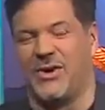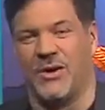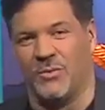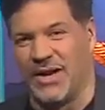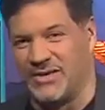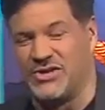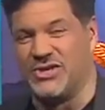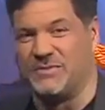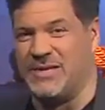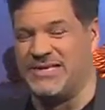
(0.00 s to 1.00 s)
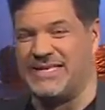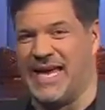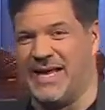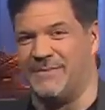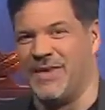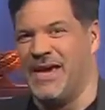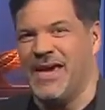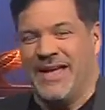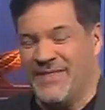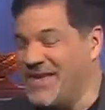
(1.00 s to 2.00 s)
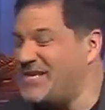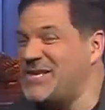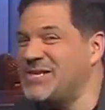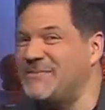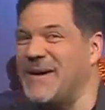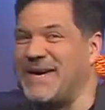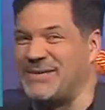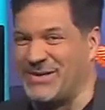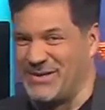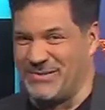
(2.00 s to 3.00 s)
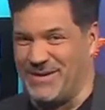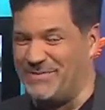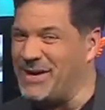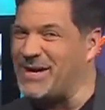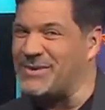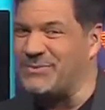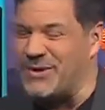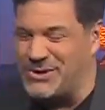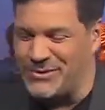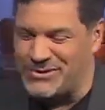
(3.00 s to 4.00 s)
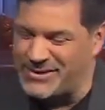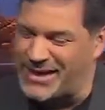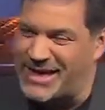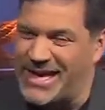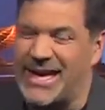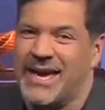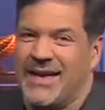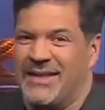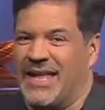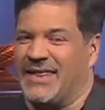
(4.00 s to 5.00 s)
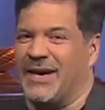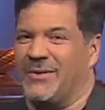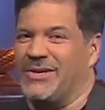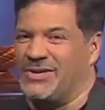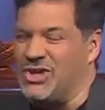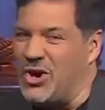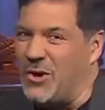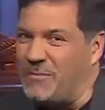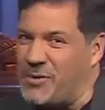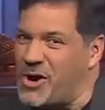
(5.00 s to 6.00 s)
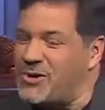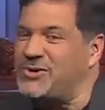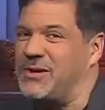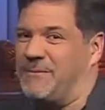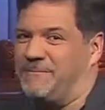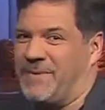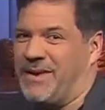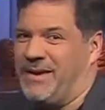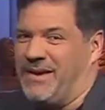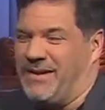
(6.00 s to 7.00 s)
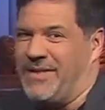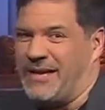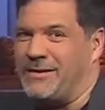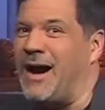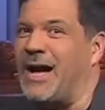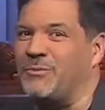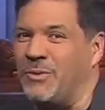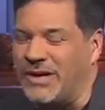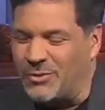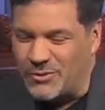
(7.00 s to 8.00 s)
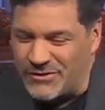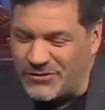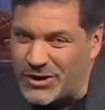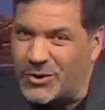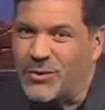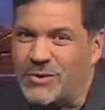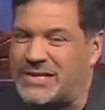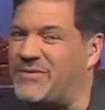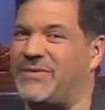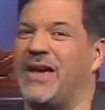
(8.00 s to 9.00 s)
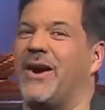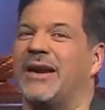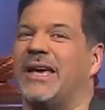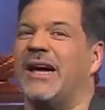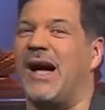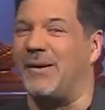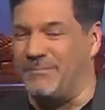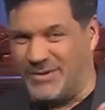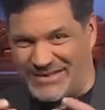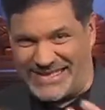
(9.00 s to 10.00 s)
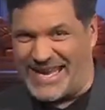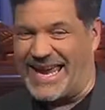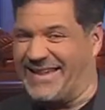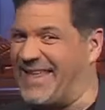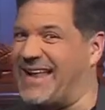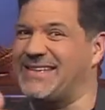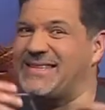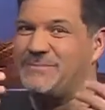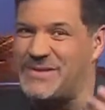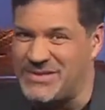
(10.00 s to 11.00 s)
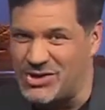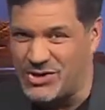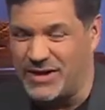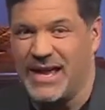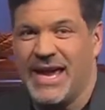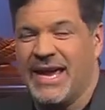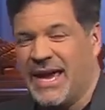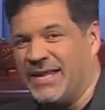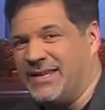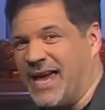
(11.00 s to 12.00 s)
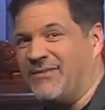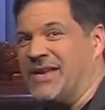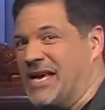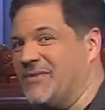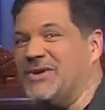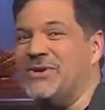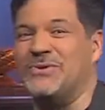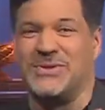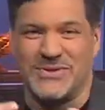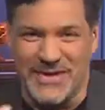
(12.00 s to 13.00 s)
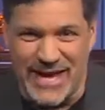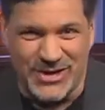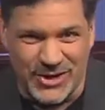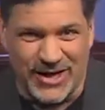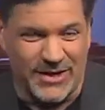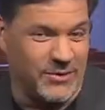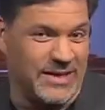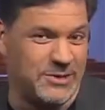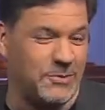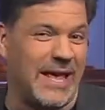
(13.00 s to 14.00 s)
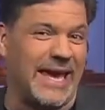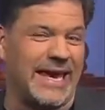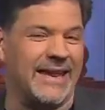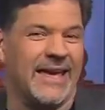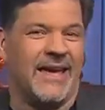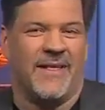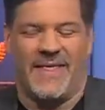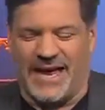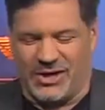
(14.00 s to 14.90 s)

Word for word: on what has just been said. This is amazing to me because when you see that there is no person that God will refuse if they are in a humble state. That is the position. And David even uses nature here to explain that